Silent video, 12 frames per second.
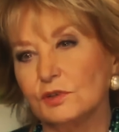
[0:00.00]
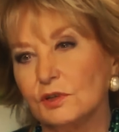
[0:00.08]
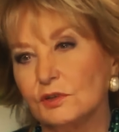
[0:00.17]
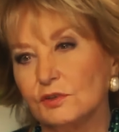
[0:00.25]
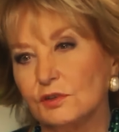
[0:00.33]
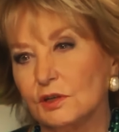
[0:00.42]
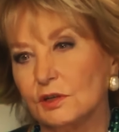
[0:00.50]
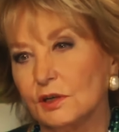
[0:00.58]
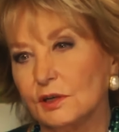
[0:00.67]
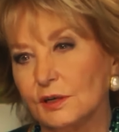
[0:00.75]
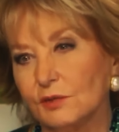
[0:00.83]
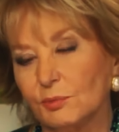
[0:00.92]
his son had
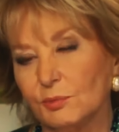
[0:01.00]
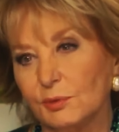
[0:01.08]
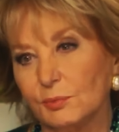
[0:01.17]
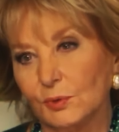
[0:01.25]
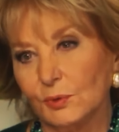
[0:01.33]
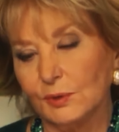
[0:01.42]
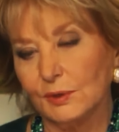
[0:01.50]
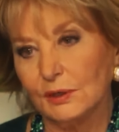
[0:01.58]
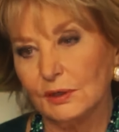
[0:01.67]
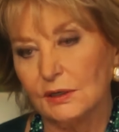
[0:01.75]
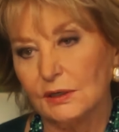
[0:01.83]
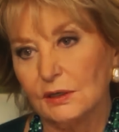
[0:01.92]
never been born.
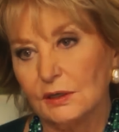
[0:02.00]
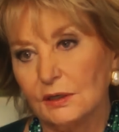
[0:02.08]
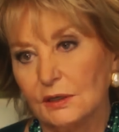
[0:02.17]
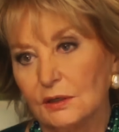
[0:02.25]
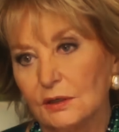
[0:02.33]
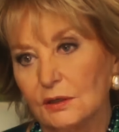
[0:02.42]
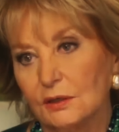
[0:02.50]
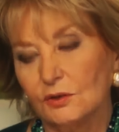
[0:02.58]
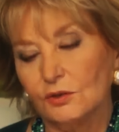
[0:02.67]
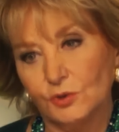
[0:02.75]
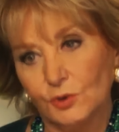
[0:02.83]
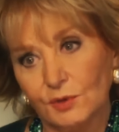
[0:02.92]

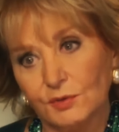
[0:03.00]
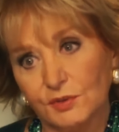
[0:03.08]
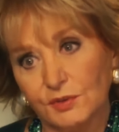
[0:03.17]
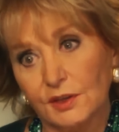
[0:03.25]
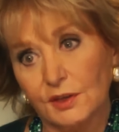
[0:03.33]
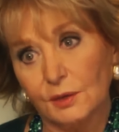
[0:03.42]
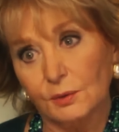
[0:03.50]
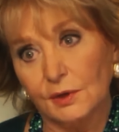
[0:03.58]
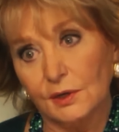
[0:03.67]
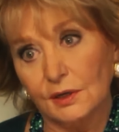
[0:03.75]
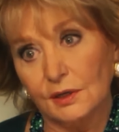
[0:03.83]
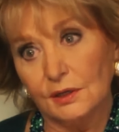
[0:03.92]
Do you ever feel that
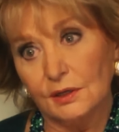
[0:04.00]
way?